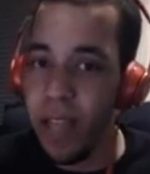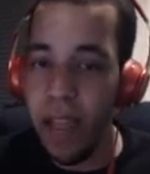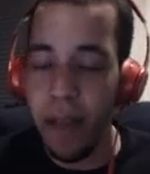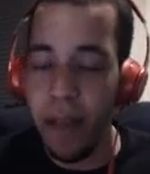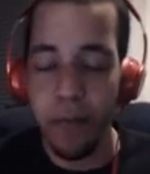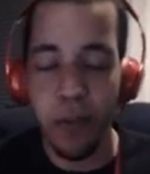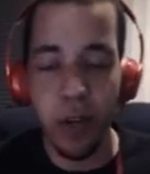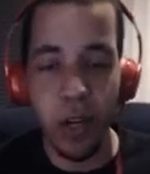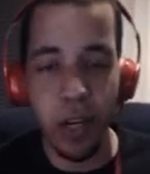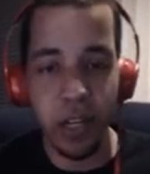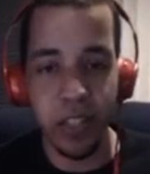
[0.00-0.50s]

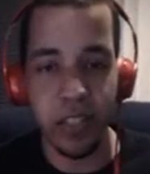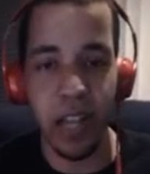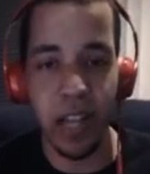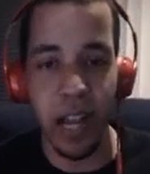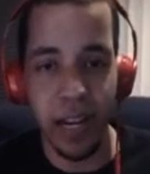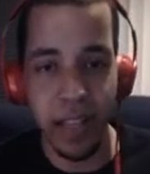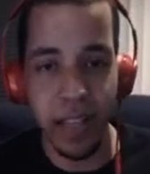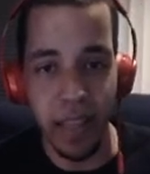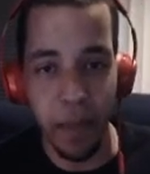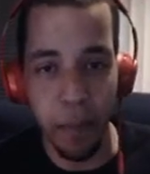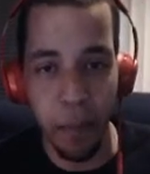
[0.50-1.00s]
If you're
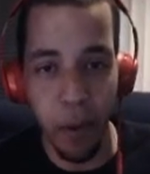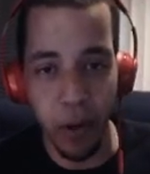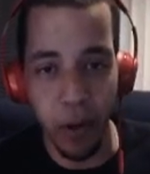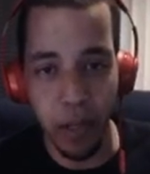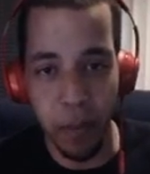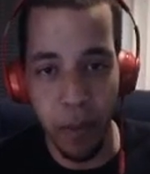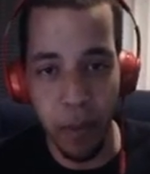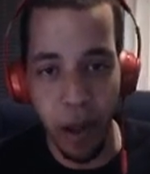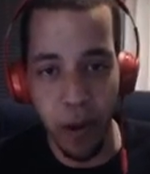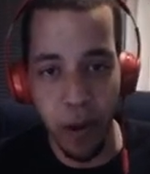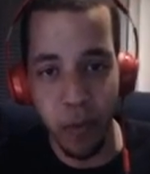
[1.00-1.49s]
excited that
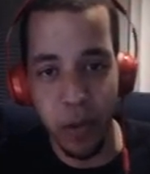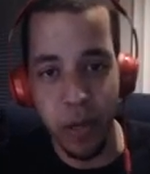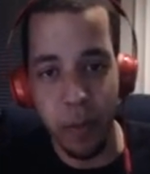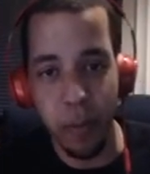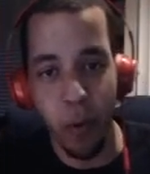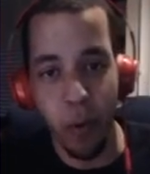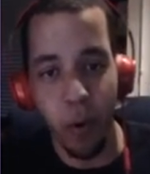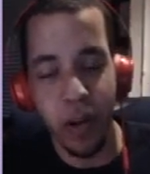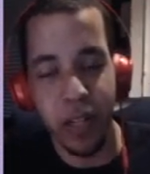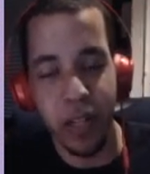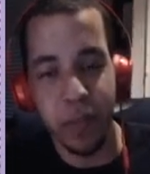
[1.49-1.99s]
Pokemon
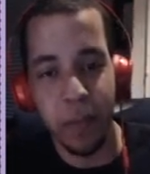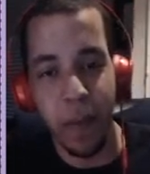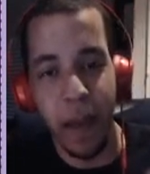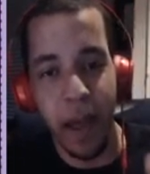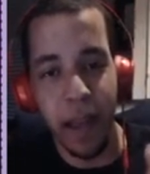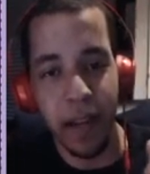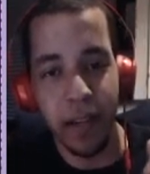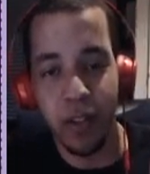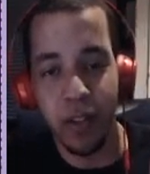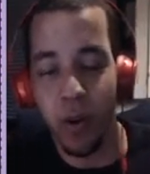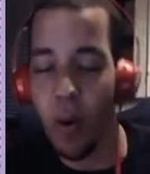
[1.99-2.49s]
Reborn is
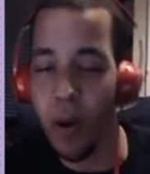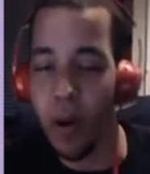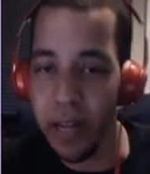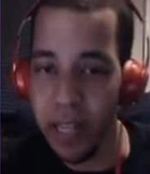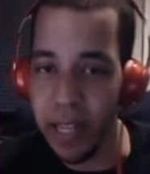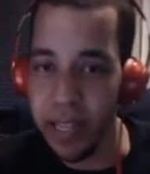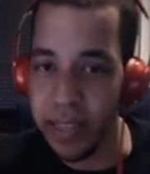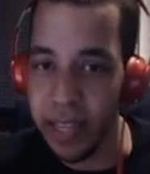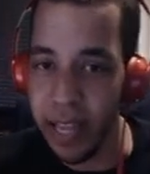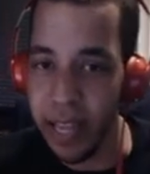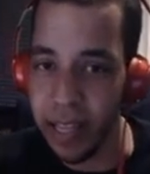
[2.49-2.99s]
back, go ahead
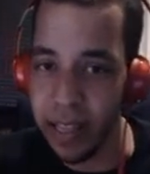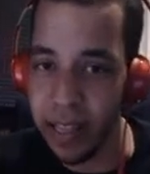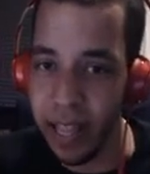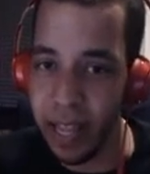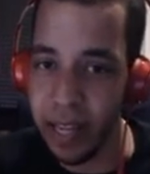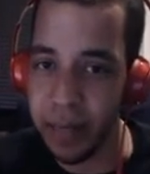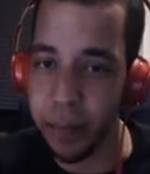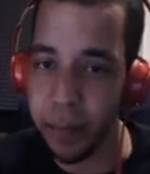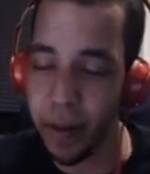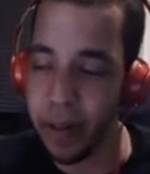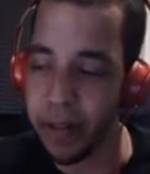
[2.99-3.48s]
and hit that
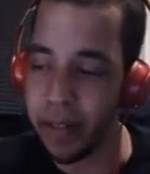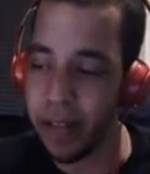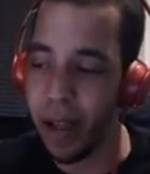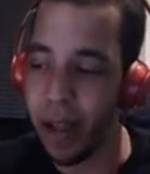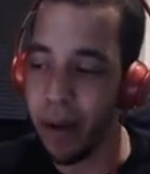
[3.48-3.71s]
like button.